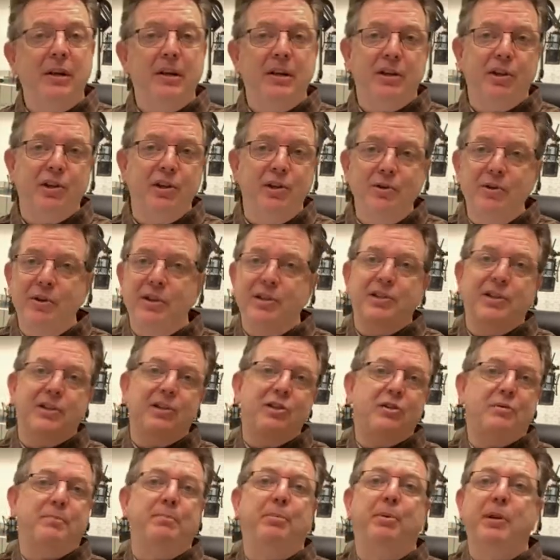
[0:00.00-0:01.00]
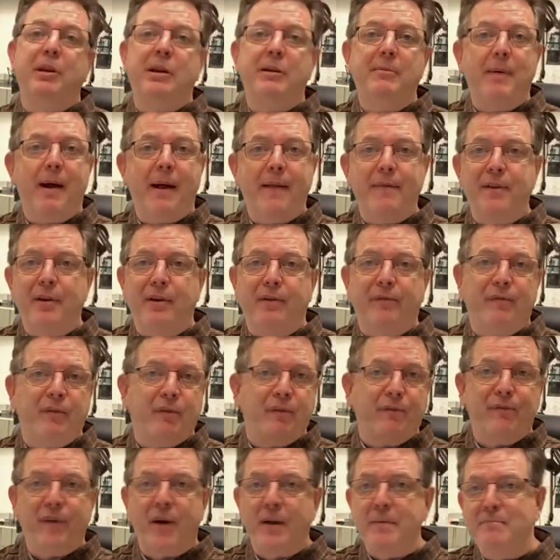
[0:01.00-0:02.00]
units and just putting them on there for
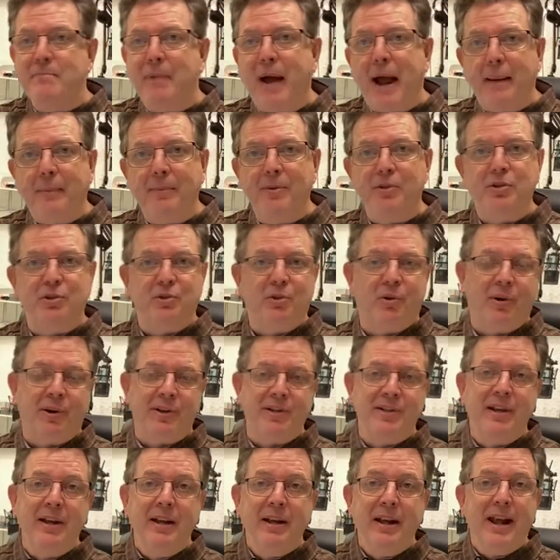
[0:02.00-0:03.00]
fun Bible stories